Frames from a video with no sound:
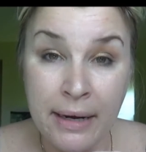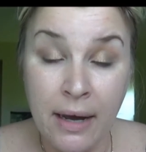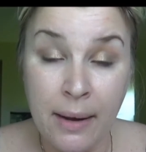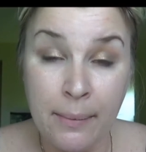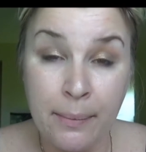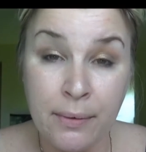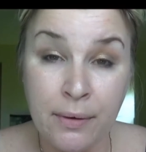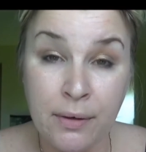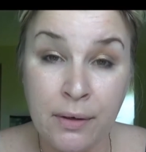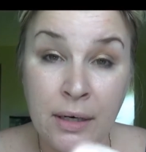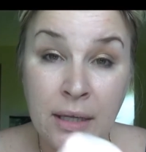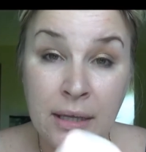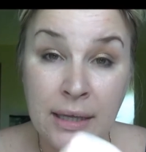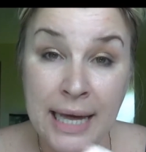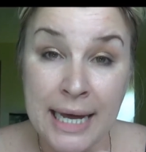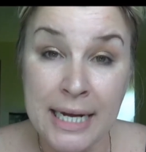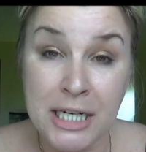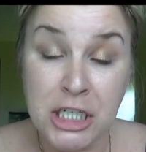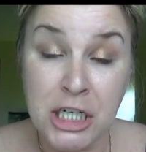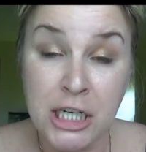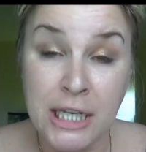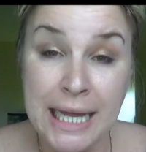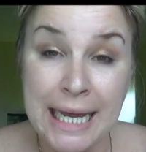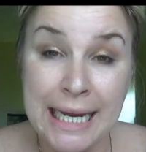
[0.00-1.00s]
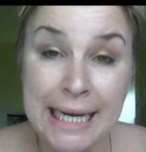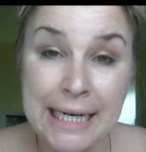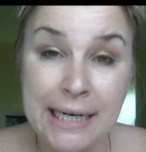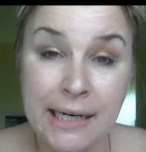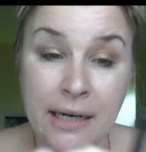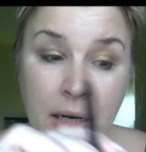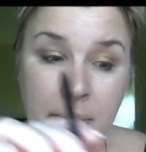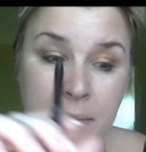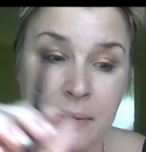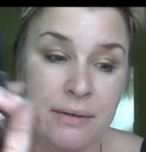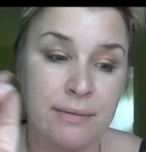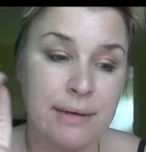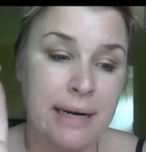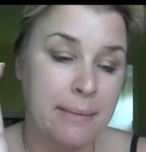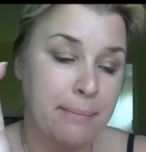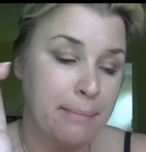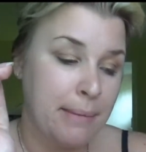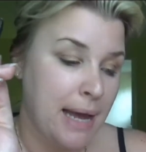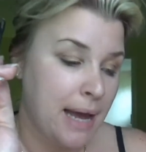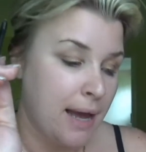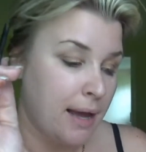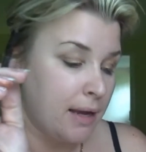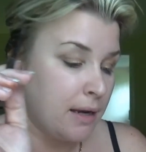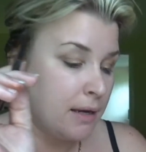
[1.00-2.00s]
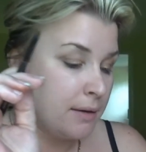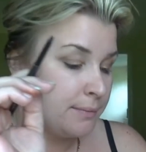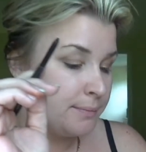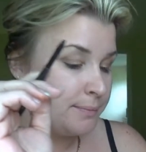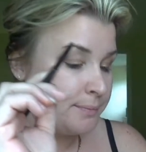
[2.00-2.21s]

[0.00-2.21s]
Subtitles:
upper lash line, and I'll be right back.